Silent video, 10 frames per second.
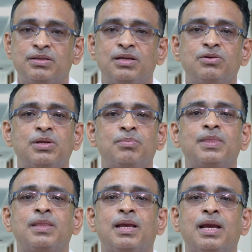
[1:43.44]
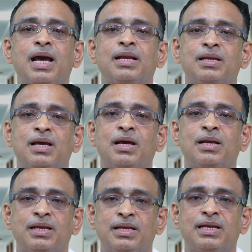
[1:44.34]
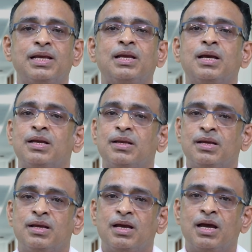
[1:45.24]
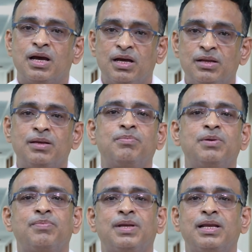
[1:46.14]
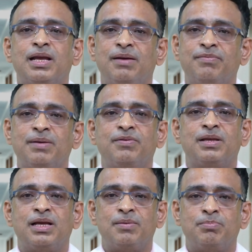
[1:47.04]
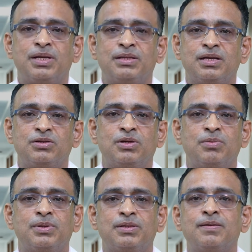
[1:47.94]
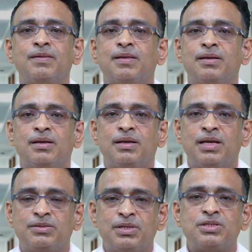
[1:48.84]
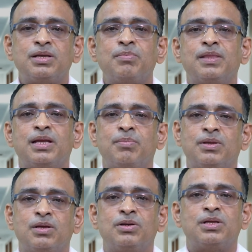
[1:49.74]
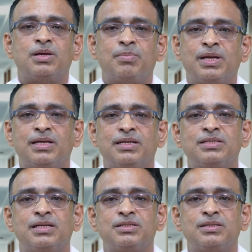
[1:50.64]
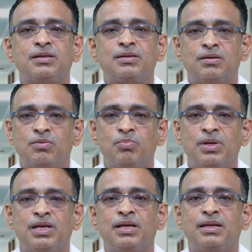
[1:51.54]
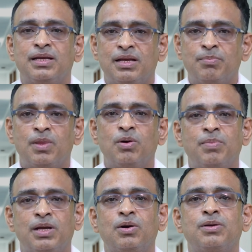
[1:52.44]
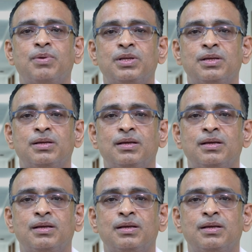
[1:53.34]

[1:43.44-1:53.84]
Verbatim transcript: their treatment and uh, lead a uh, fulfilling life after they complete their treatment. Especially with hematological malignancies, we in Apollo Main Hospital